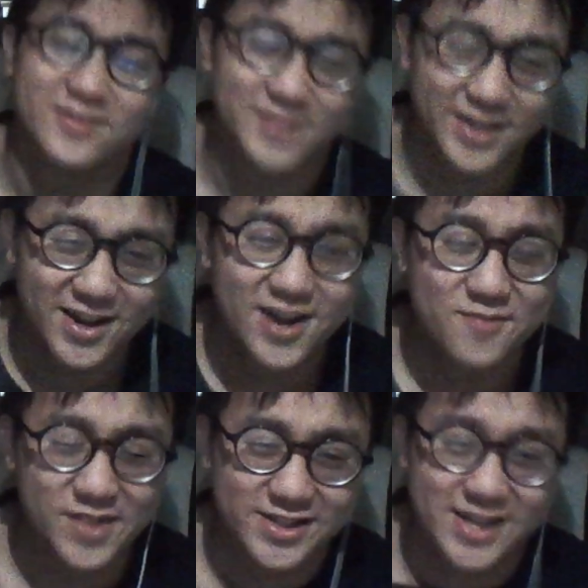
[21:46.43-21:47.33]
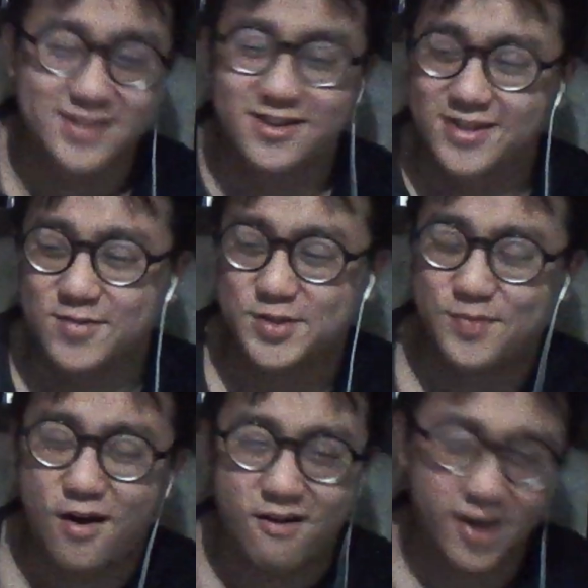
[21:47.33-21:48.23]
that My chest hurts. I was
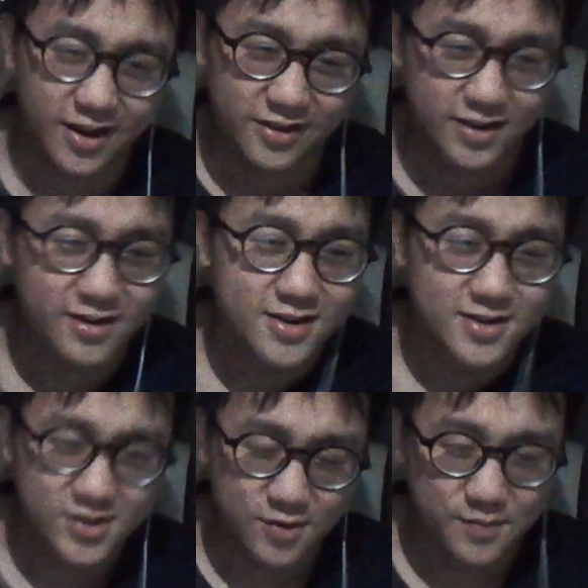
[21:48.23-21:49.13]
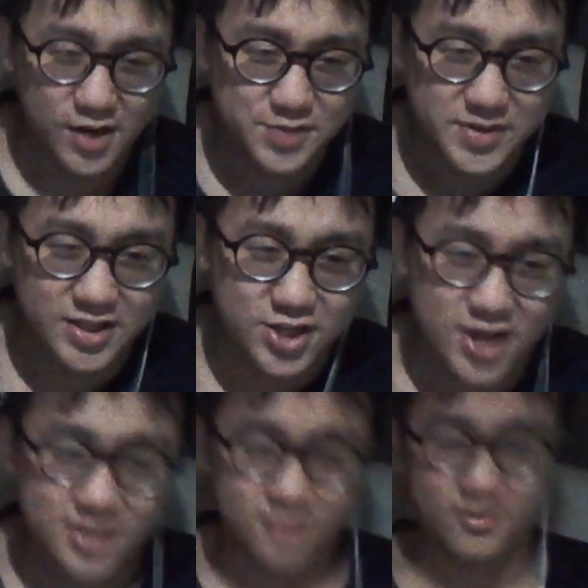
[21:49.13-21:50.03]
sparring, and then someone punched me in the
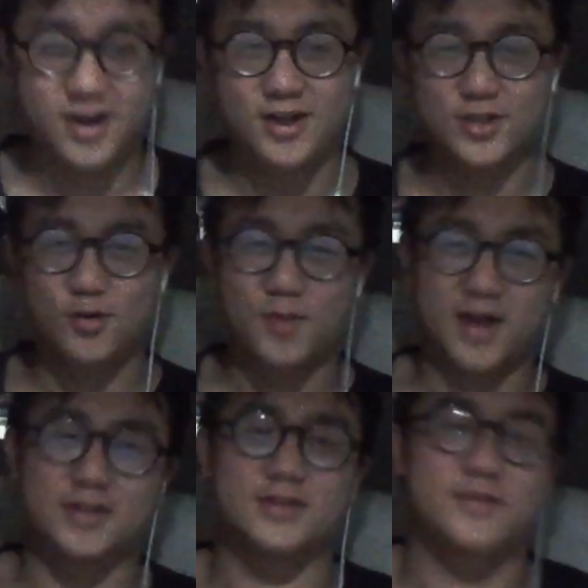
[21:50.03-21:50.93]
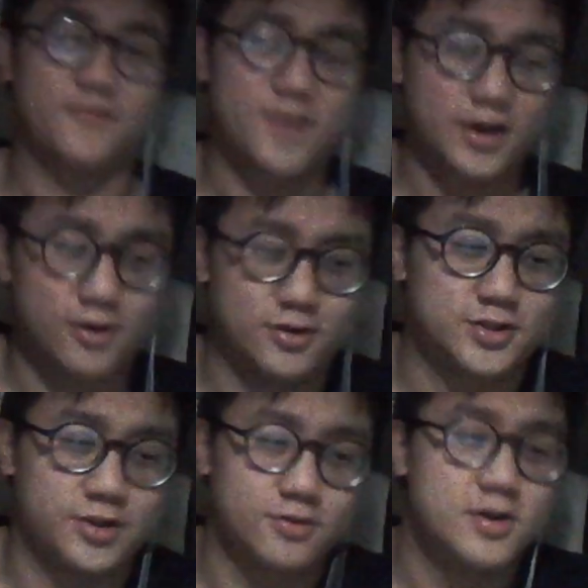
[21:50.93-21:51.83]
chest right here. Solar plexus. It fucking hurts
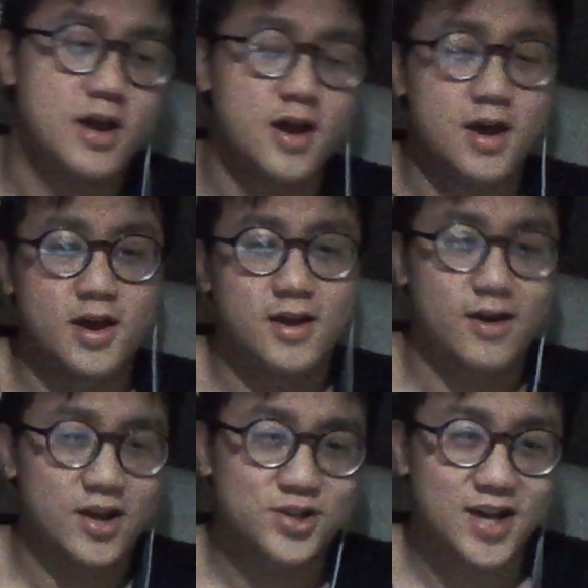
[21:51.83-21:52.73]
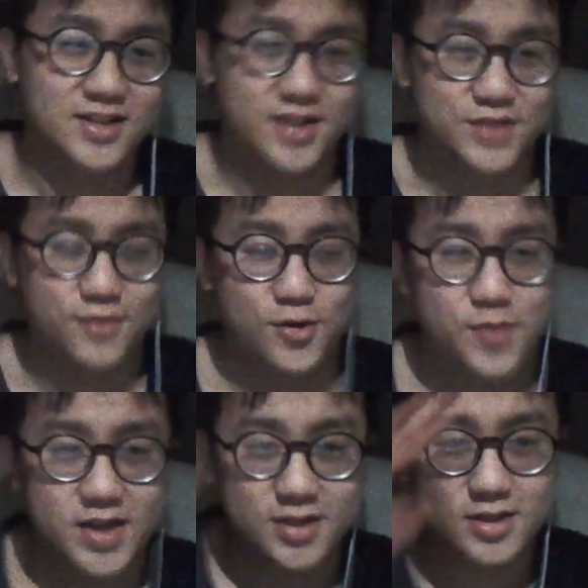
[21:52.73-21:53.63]
still. I'll catch you guys in the next video.
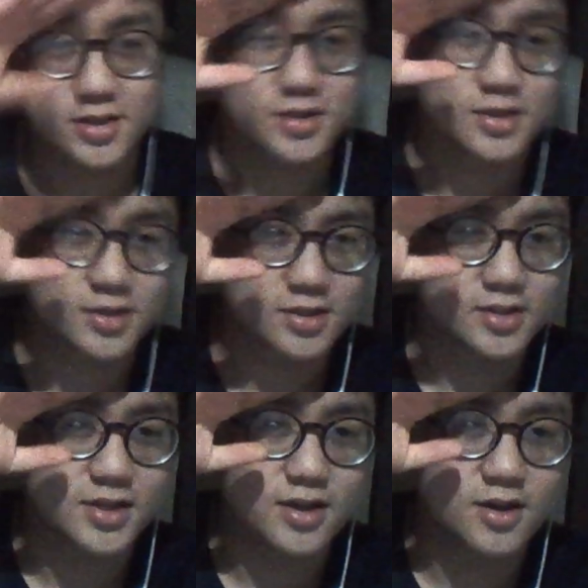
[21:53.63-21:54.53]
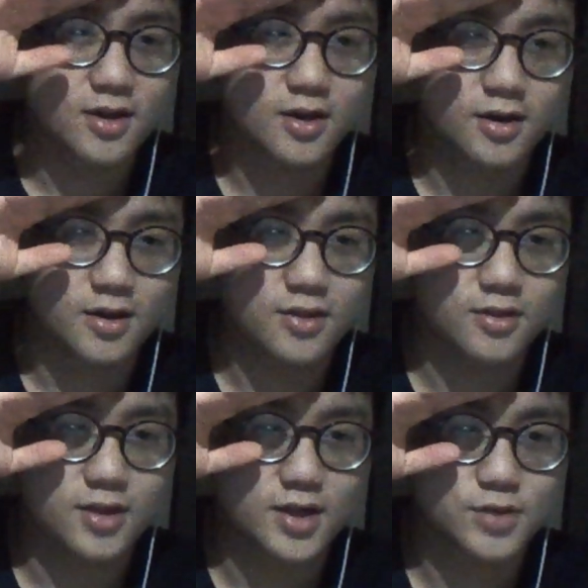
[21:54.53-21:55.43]
Peace. See ya in
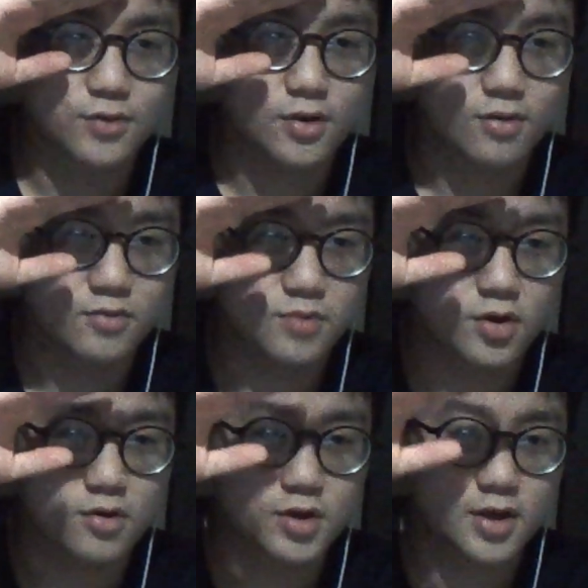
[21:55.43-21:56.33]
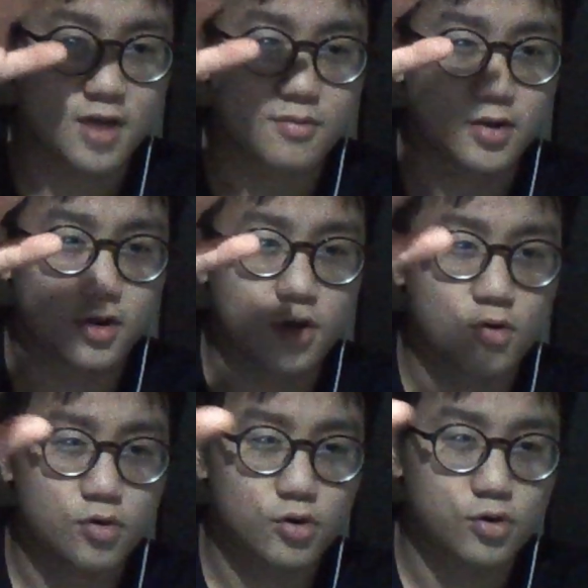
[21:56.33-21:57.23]
the next video. Live mediocre, die
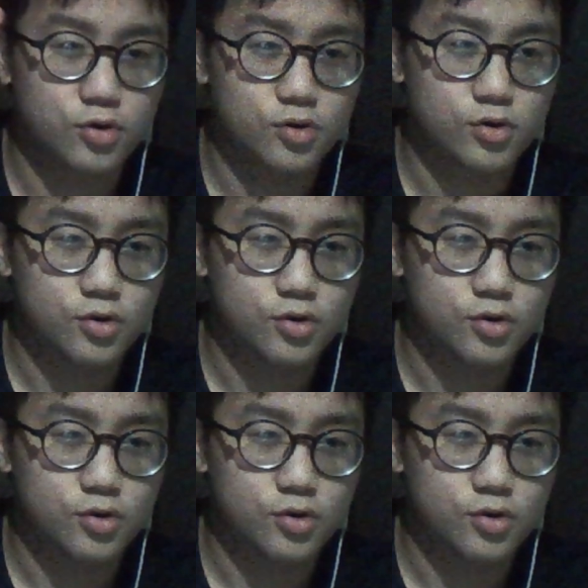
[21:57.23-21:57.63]
mediocre.